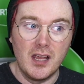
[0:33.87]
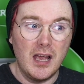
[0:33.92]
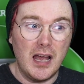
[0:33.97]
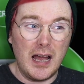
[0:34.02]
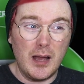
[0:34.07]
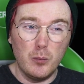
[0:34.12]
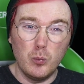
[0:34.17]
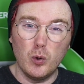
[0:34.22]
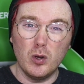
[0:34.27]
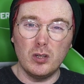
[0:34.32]

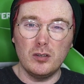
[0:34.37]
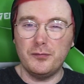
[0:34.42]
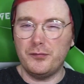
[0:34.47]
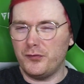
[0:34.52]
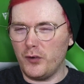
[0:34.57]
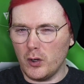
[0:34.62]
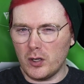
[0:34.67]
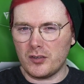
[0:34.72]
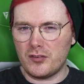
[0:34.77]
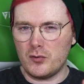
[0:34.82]
and we'll
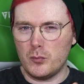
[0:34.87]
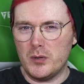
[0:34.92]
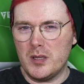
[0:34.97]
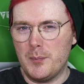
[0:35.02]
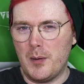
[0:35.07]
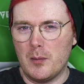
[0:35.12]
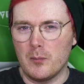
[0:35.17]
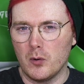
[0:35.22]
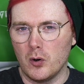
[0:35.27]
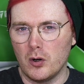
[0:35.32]
focus a wee
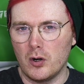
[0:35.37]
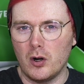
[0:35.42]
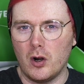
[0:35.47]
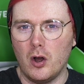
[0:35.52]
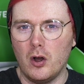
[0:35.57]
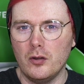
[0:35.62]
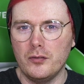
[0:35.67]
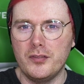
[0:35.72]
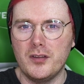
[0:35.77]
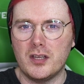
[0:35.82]
bit more
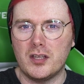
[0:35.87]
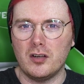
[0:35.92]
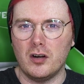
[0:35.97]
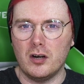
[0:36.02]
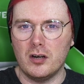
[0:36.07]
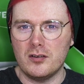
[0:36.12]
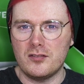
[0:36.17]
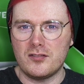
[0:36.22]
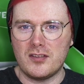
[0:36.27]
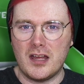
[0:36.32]
on the
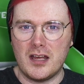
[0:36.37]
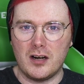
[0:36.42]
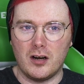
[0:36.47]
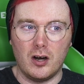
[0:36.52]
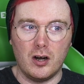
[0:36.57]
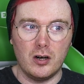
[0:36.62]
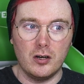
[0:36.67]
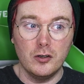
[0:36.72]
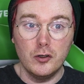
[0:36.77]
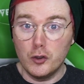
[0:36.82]
cards that
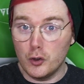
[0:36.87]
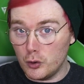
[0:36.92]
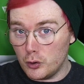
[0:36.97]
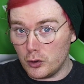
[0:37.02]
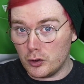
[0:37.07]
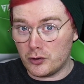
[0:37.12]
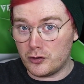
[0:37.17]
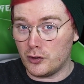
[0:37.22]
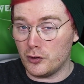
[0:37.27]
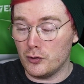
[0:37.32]
are
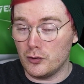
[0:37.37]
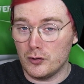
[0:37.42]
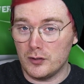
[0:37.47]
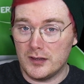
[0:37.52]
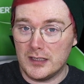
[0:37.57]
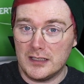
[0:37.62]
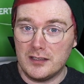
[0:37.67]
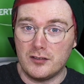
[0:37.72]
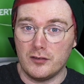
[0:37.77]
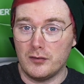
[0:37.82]
new to
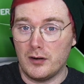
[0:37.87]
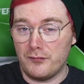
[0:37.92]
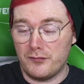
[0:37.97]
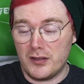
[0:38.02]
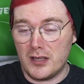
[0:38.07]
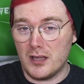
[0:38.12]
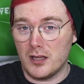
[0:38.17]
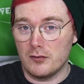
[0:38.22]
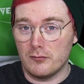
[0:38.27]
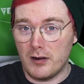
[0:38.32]
the
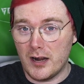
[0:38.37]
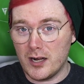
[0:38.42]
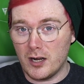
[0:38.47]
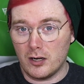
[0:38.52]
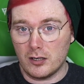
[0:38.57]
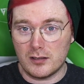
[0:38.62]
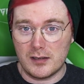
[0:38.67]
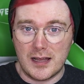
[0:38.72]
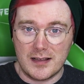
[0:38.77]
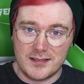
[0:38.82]
Dorinthea and
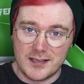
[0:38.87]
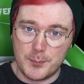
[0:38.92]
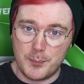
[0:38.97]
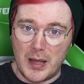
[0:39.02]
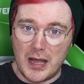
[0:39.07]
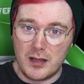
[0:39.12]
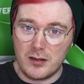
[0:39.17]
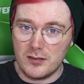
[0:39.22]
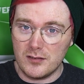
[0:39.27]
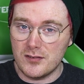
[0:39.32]
Rhinar classic
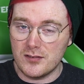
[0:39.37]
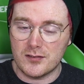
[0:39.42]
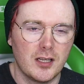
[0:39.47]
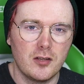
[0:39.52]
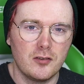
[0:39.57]
battles.